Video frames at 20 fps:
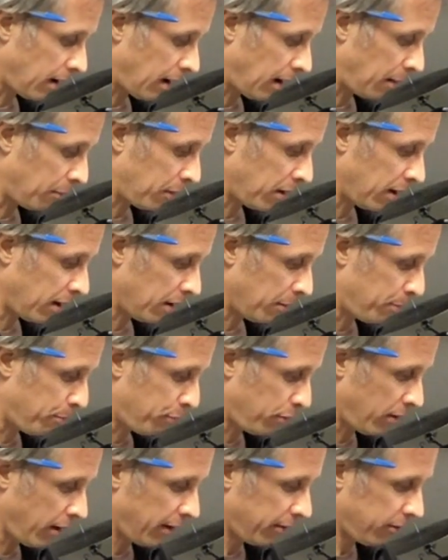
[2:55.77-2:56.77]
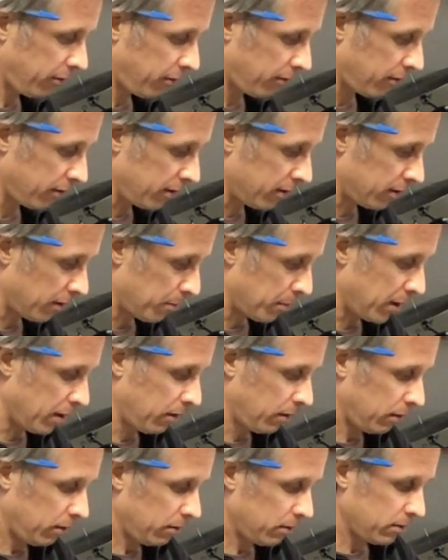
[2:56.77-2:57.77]
I'm going to press in the
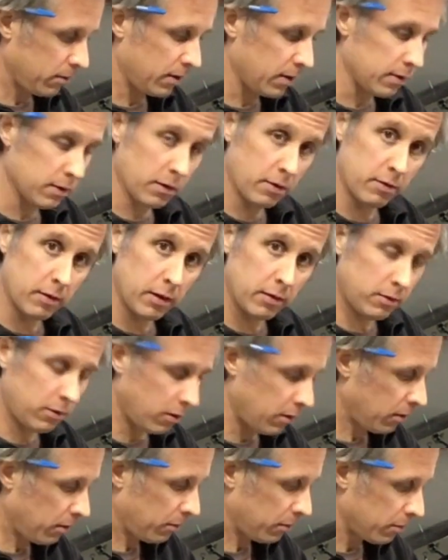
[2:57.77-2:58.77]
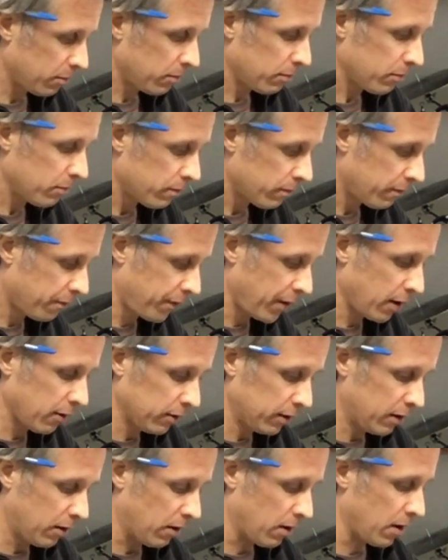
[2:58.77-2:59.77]
middle, in the center,
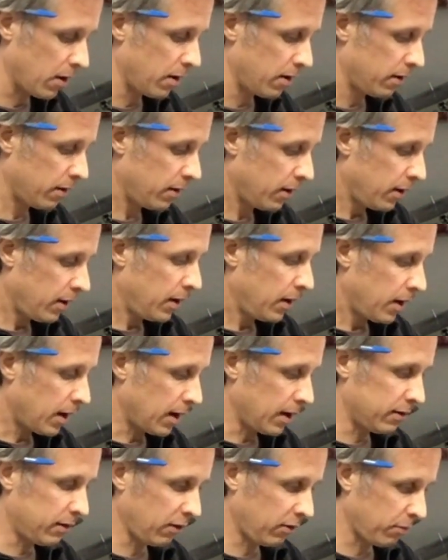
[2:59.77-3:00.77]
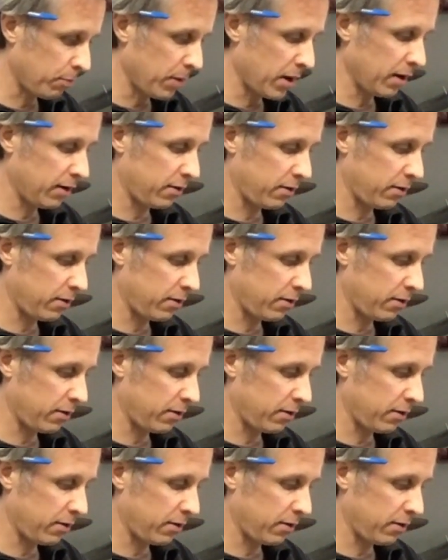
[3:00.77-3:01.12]
fairly hard, and just make